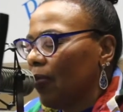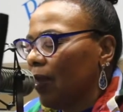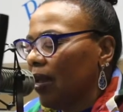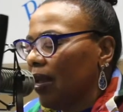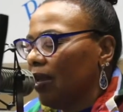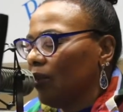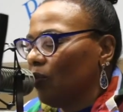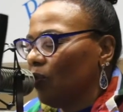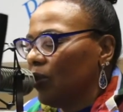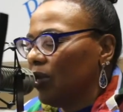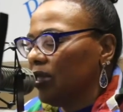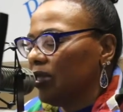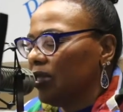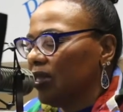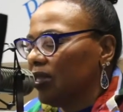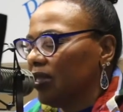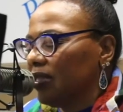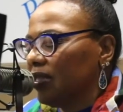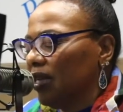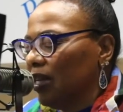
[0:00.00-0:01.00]
And we
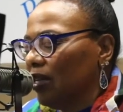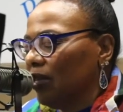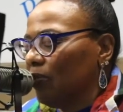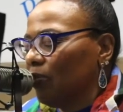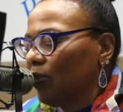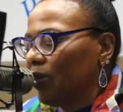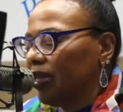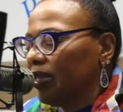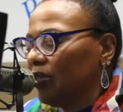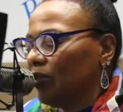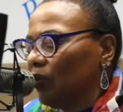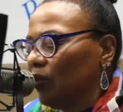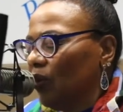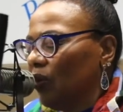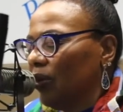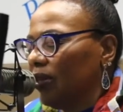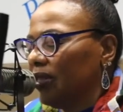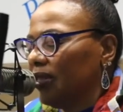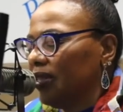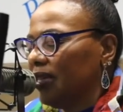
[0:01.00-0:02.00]
just celebrate you
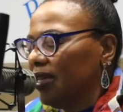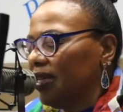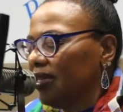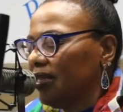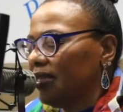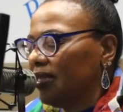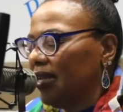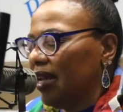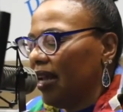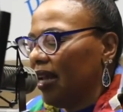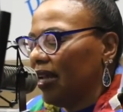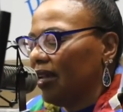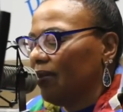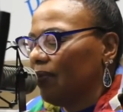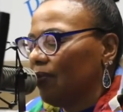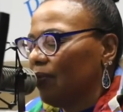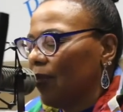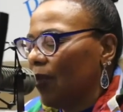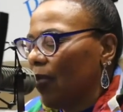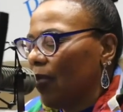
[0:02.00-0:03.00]
on this day
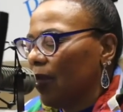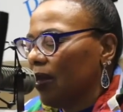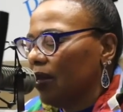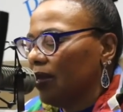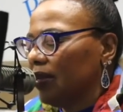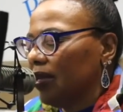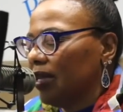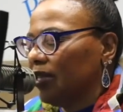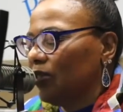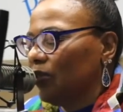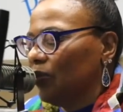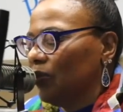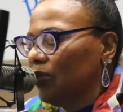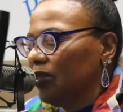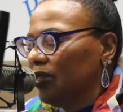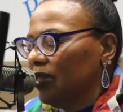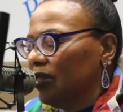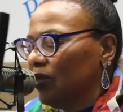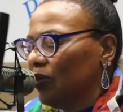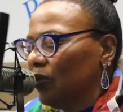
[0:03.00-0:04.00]
that you
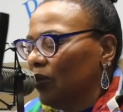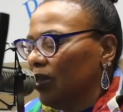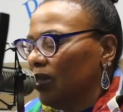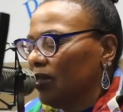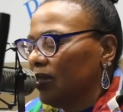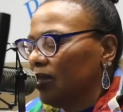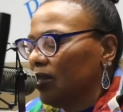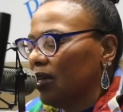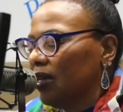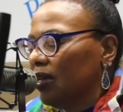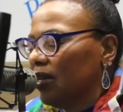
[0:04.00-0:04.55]
sent to us